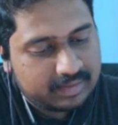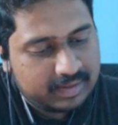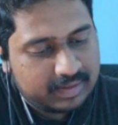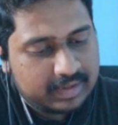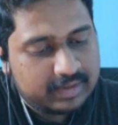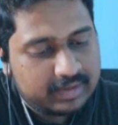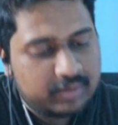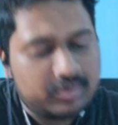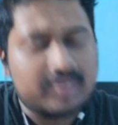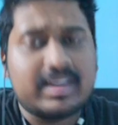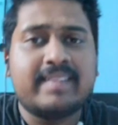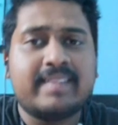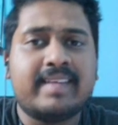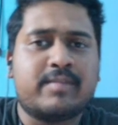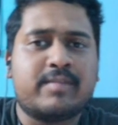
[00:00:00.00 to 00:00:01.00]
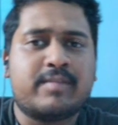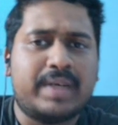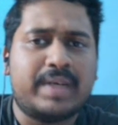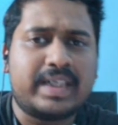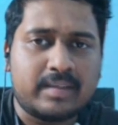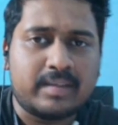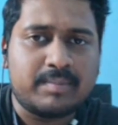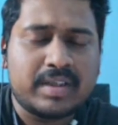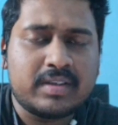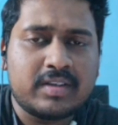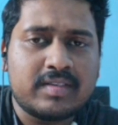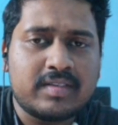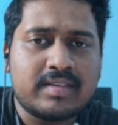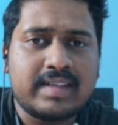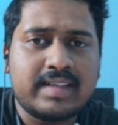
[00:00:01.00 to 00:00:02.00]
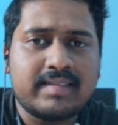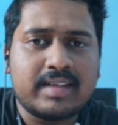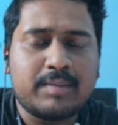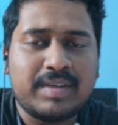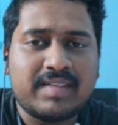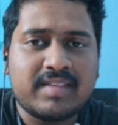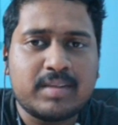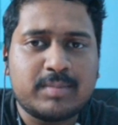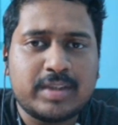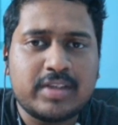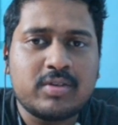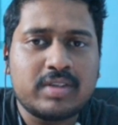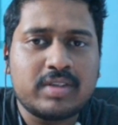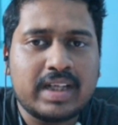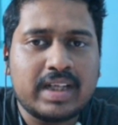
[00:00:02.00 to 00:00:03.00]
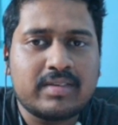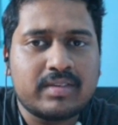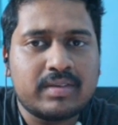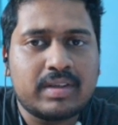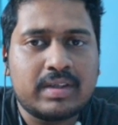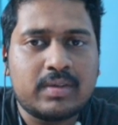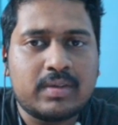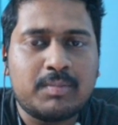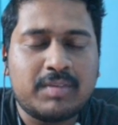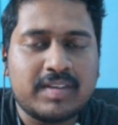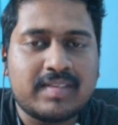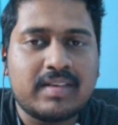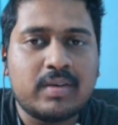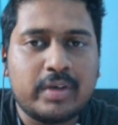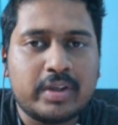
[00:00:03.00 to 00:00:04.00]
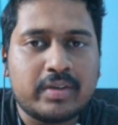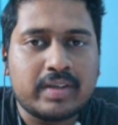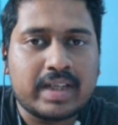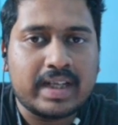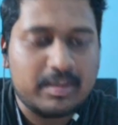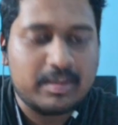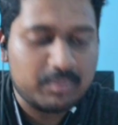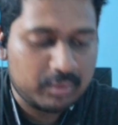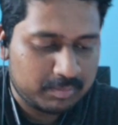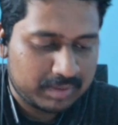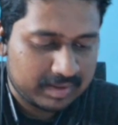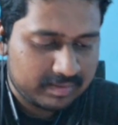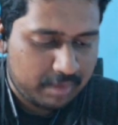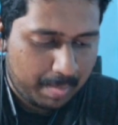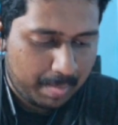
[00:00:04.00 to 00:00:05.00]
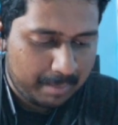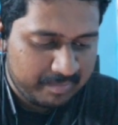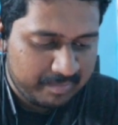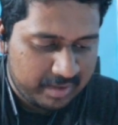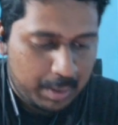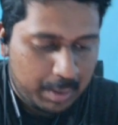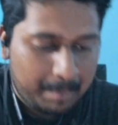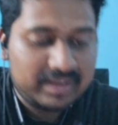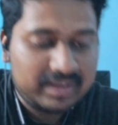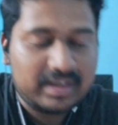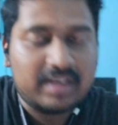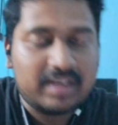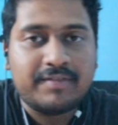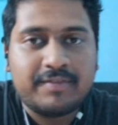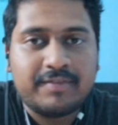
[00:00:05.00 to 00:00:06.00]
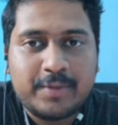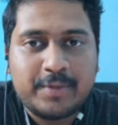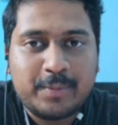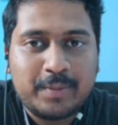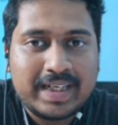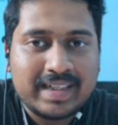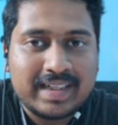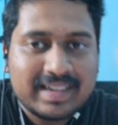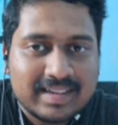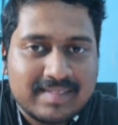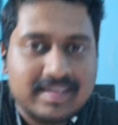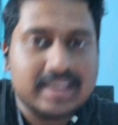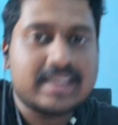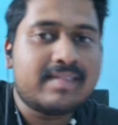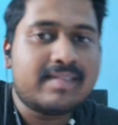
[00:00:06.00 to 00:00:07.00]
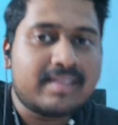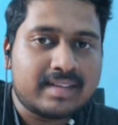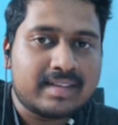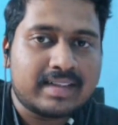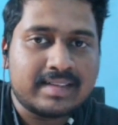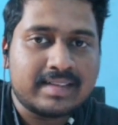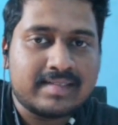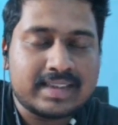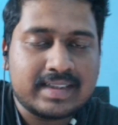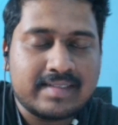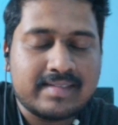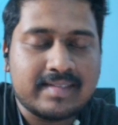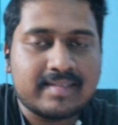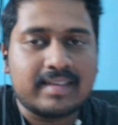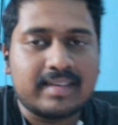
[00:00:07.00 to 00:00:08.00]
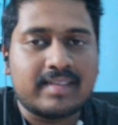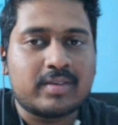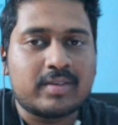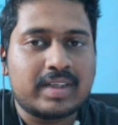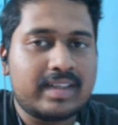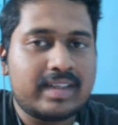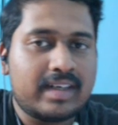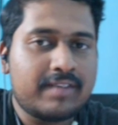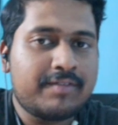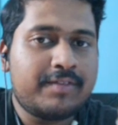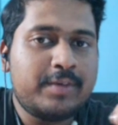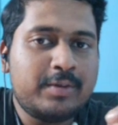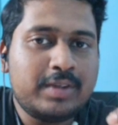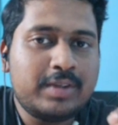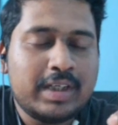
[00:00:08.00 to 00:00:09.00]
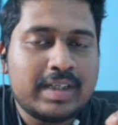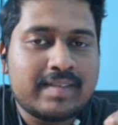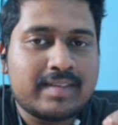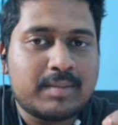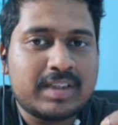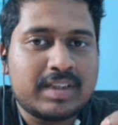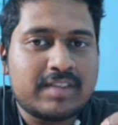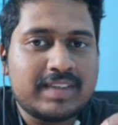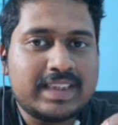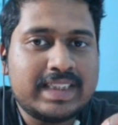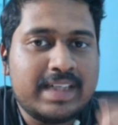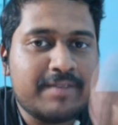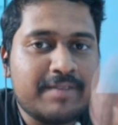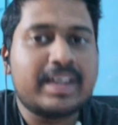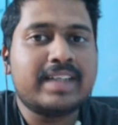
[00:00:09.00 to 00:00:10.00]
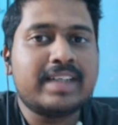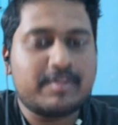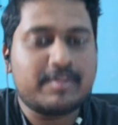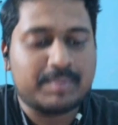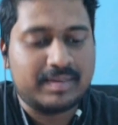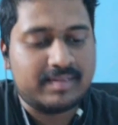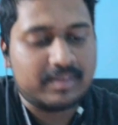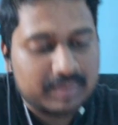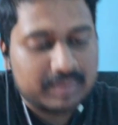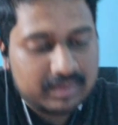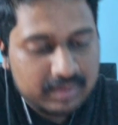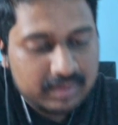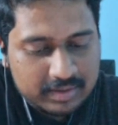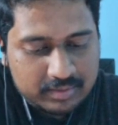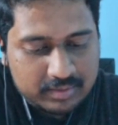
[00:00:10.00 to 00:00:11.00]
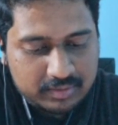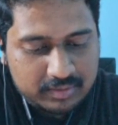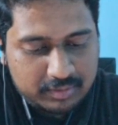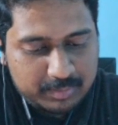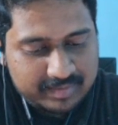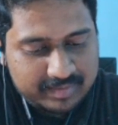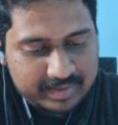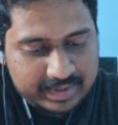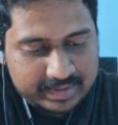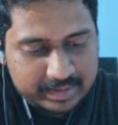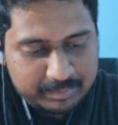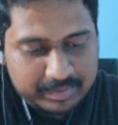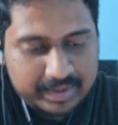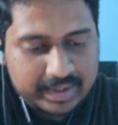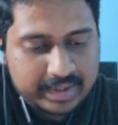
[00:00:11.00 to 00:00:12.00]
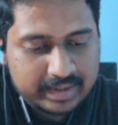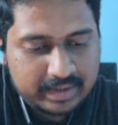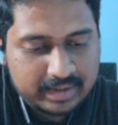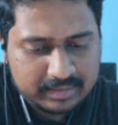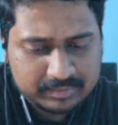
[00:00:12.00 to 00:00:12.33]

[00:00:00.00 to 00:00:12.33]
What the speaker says: This was as expected because these are big subjects, so they are obviously going to carry more marks. But there are few inconsistencies in this. Okay, there are few subjects which defy this principle, so we'll be seeing them in detail.